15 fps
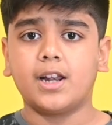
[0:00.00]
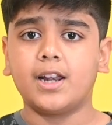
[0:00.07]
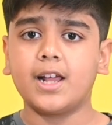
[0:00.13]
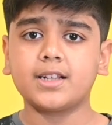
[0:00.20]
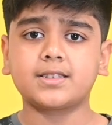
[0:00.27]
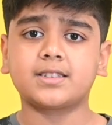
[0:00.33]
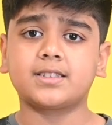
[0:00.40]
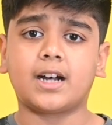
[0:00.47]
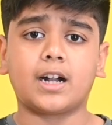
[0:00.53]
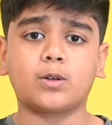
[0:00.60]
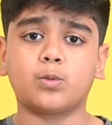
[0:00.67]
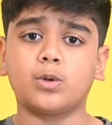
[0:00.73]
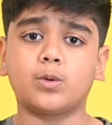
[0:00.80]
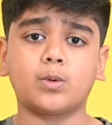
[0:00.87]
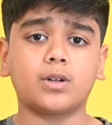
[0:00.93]
Let's
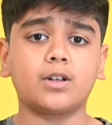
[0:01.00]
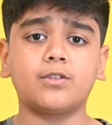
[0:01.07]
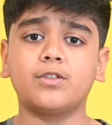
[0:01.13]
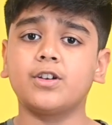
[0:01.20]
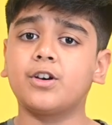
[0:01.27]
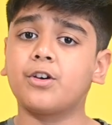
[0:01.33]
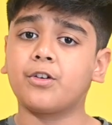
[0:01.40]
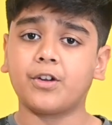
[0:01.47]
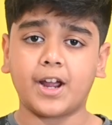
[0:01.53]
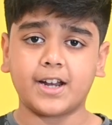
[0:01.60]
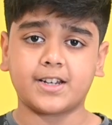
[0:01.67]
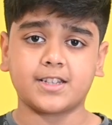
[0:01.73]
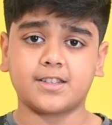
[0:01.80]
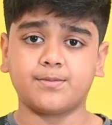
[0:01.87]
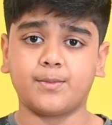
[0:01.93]
start with one of the
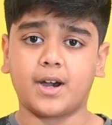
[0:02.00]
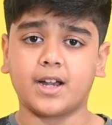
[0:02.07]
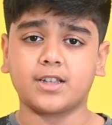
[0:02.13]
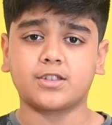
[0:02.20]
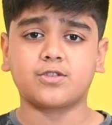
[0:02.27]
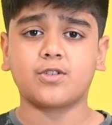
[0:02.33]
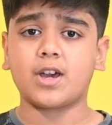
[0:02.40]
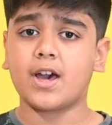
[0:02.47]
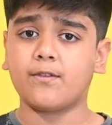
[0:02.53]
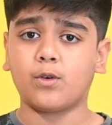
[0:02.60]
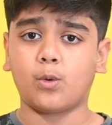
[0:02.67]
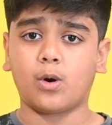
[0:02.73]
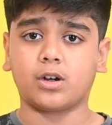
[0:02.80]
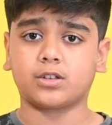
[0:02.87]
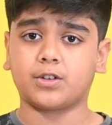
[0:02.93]
greatest minds to ever
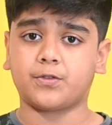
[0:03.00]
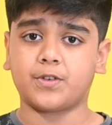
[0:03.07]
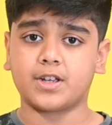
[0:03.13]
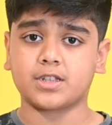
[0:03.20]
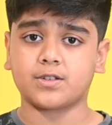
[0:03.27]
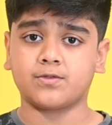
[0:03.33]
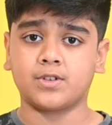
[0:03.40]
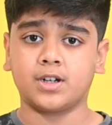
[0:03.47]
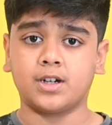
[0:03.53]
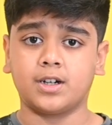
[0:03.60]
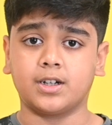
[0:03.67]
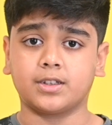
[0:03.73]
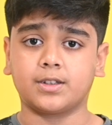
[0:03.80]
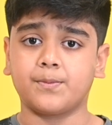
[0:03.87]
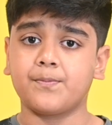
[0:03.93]
walk the face of the
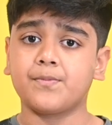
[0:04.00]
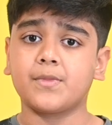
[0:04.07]
earth,